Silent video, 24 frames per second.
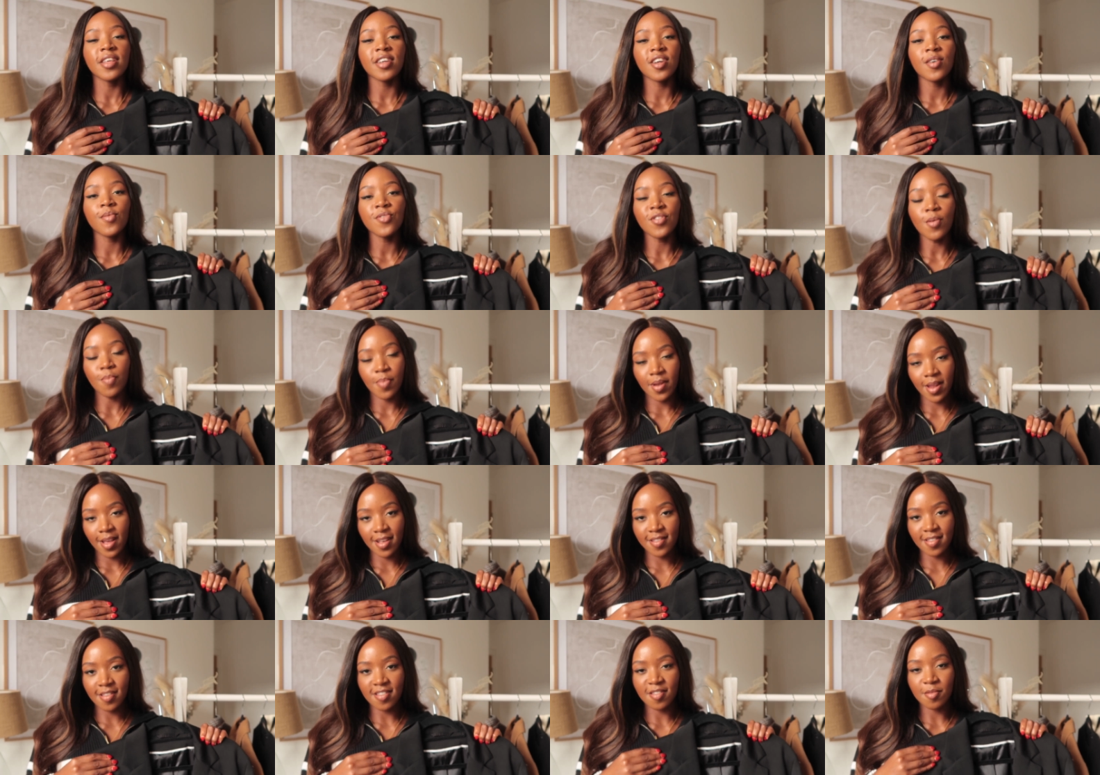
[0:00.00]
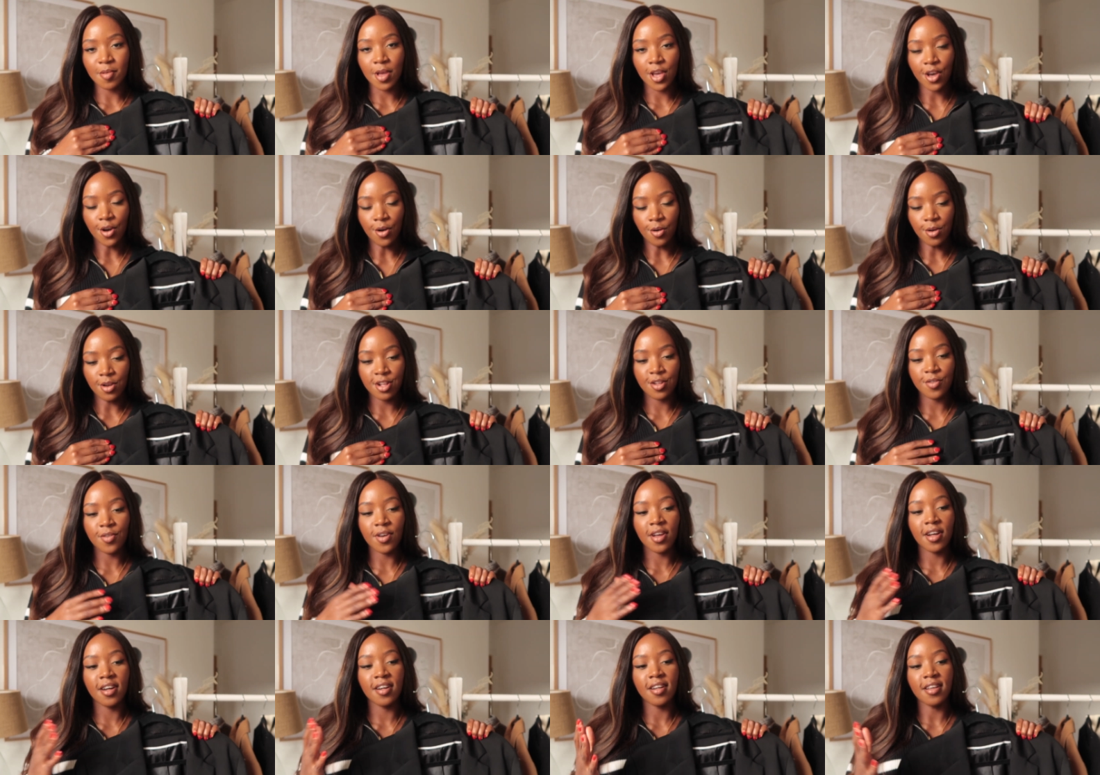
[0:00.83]
it comes to blazers, my holy
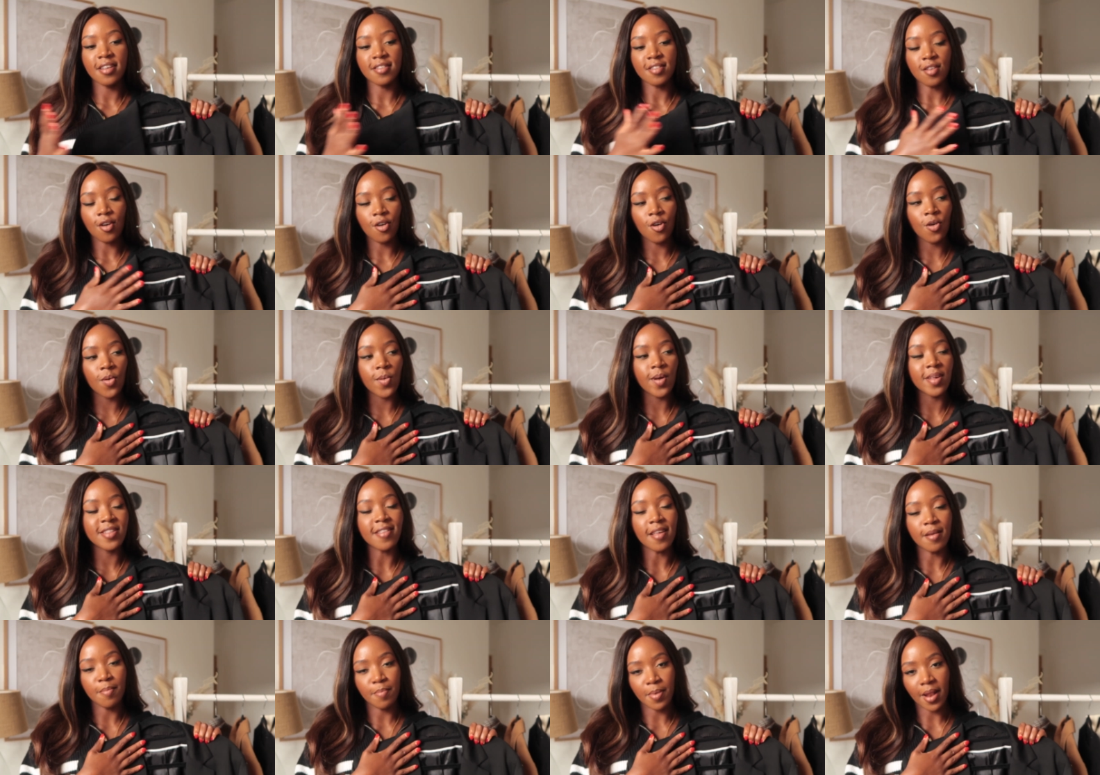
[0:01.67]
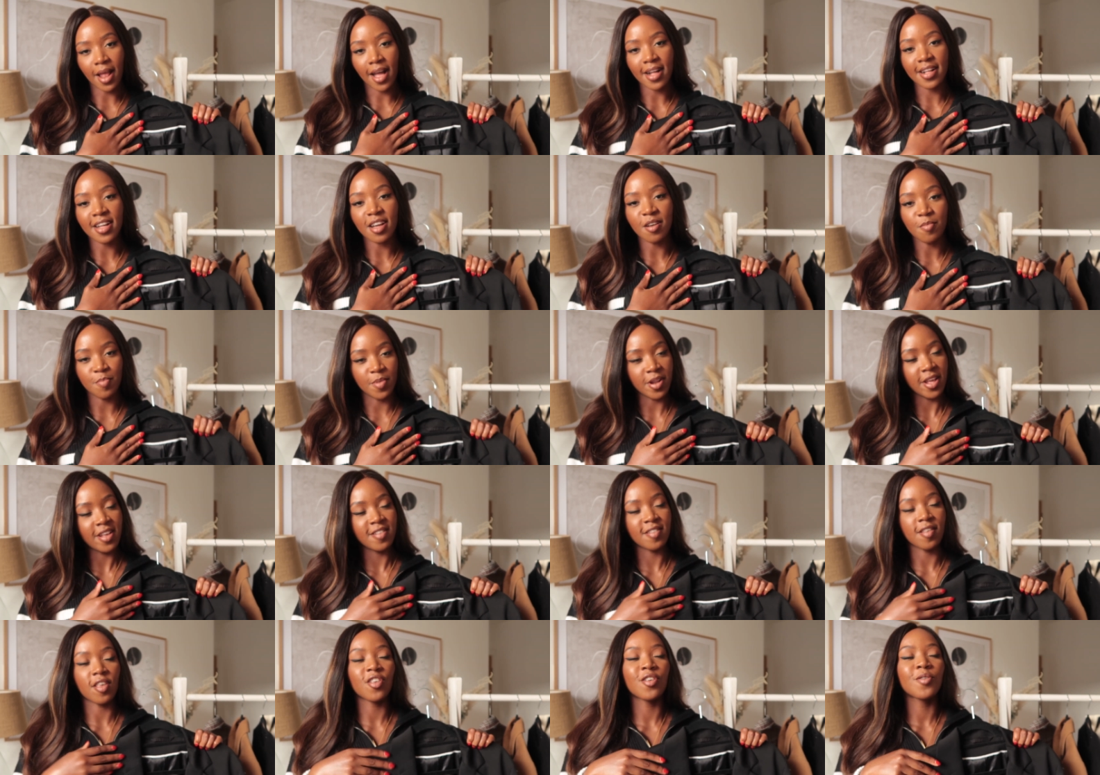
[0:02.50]
grail is always a black
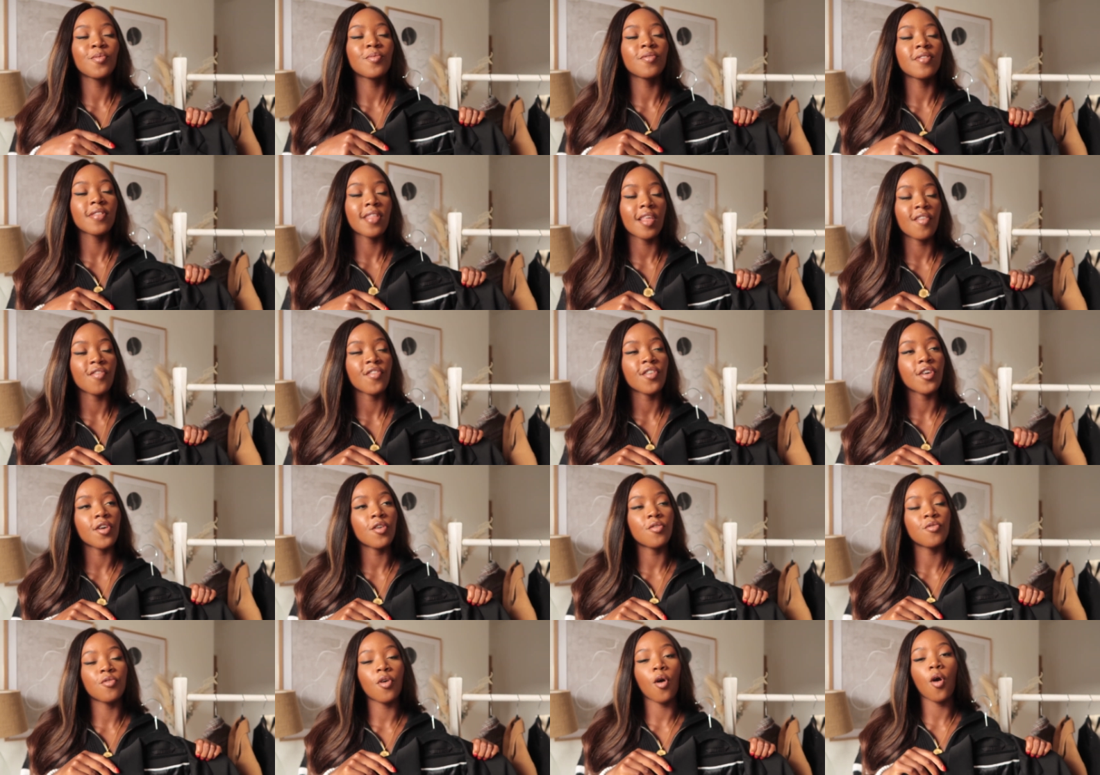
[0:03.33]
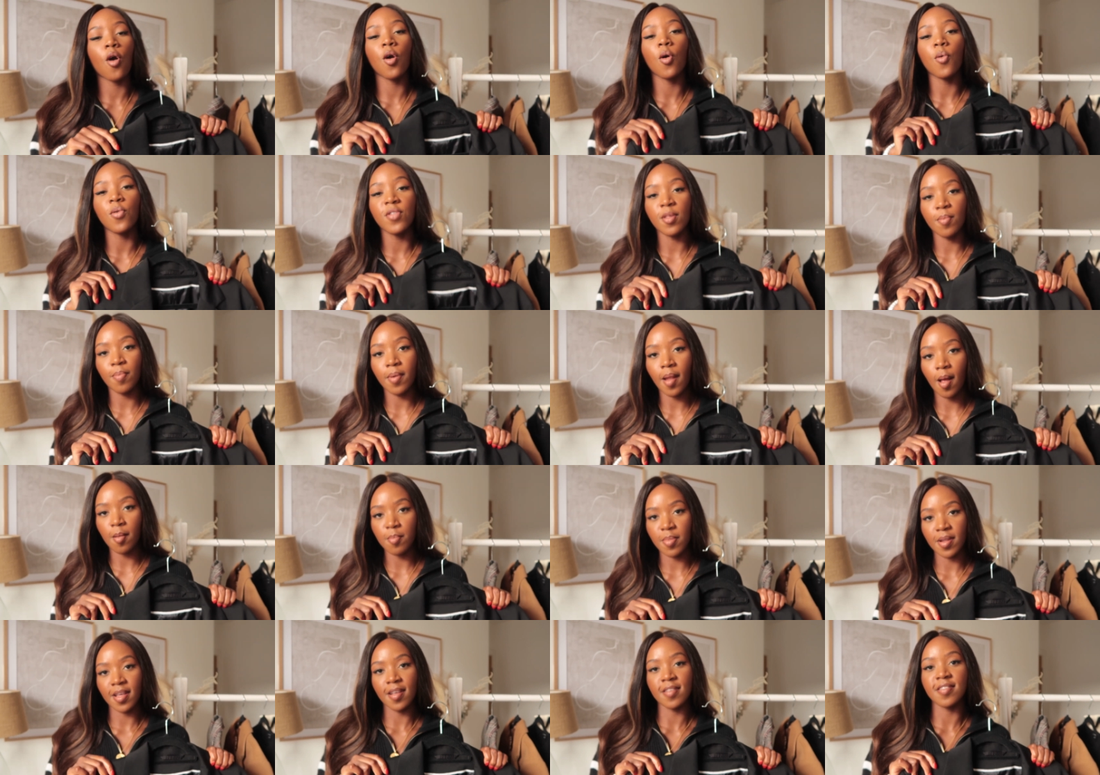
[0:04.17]
blazer. You will never go wrong with a
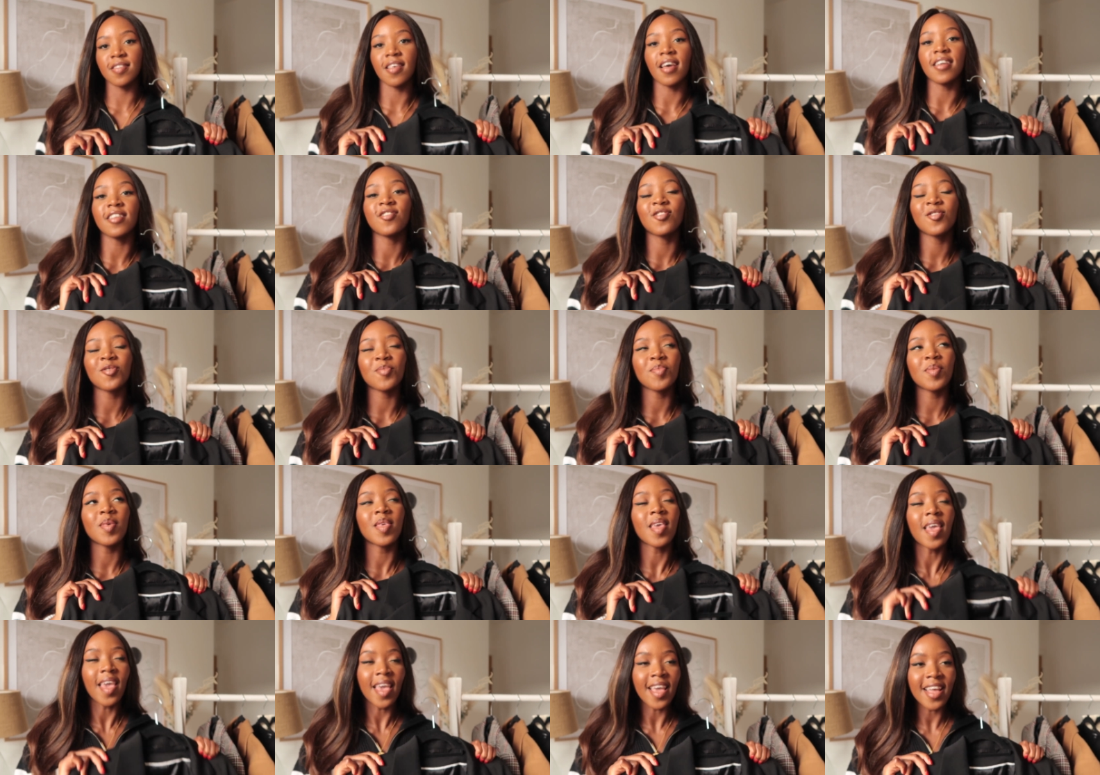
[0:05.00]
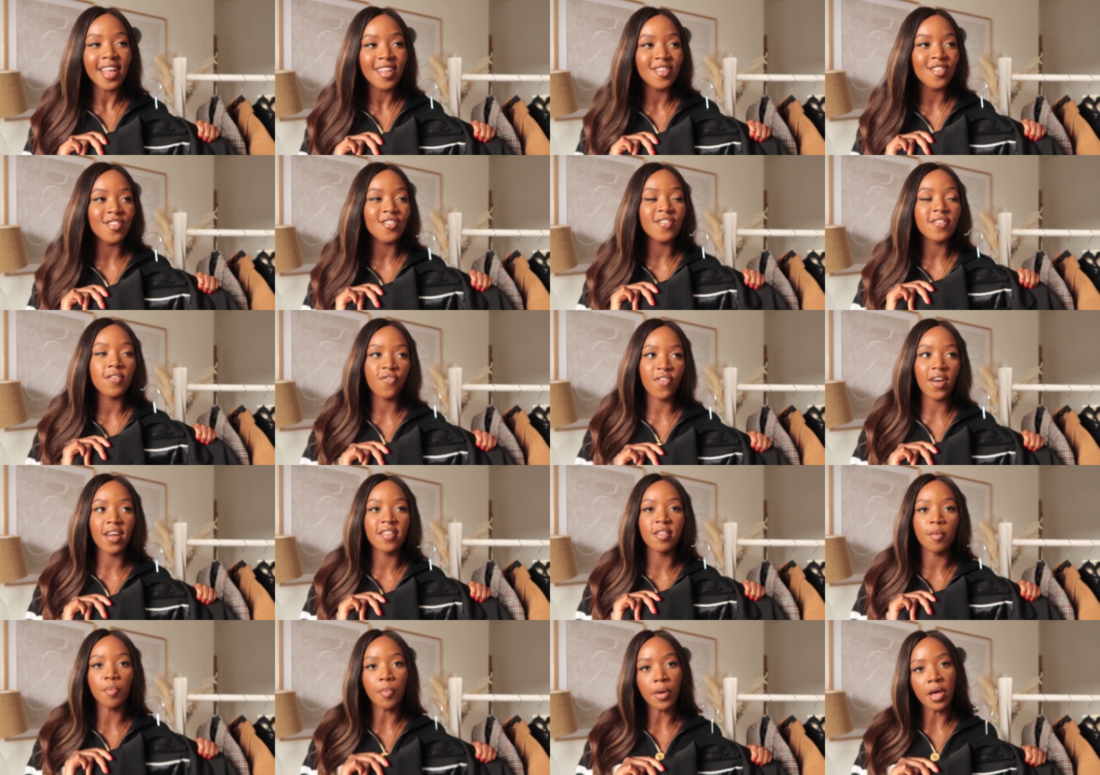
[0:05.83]
black blazer, and it took me ages to
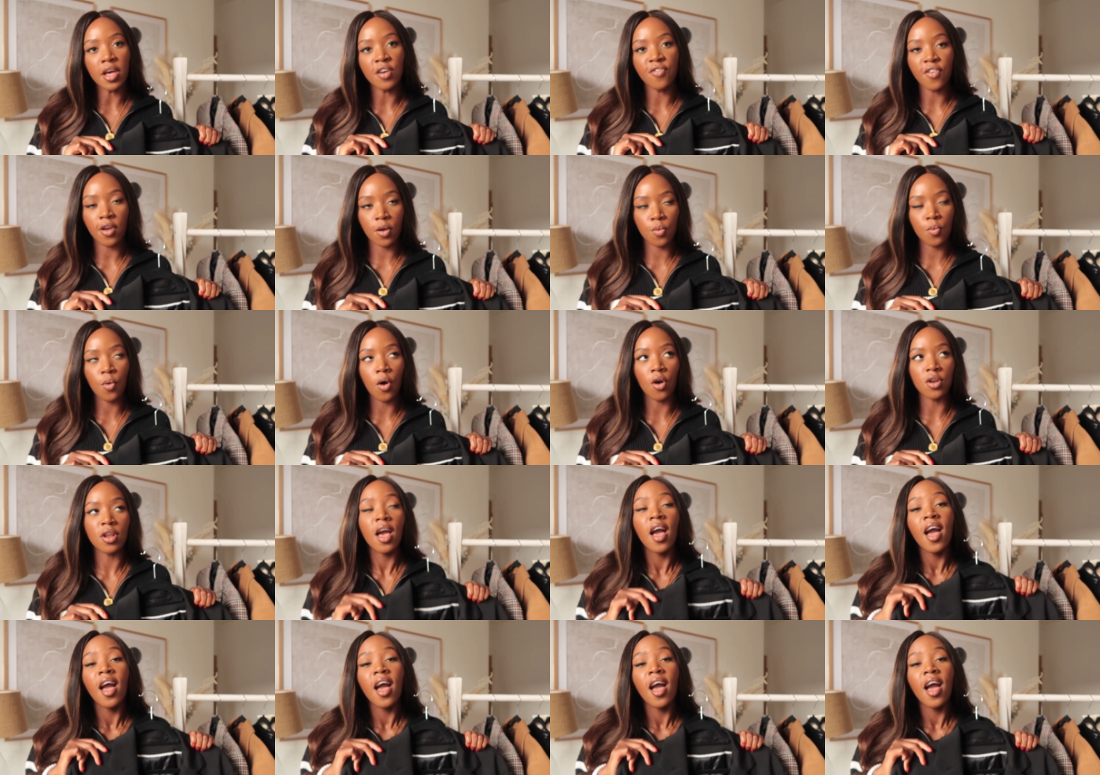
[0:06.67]
find the perfect one.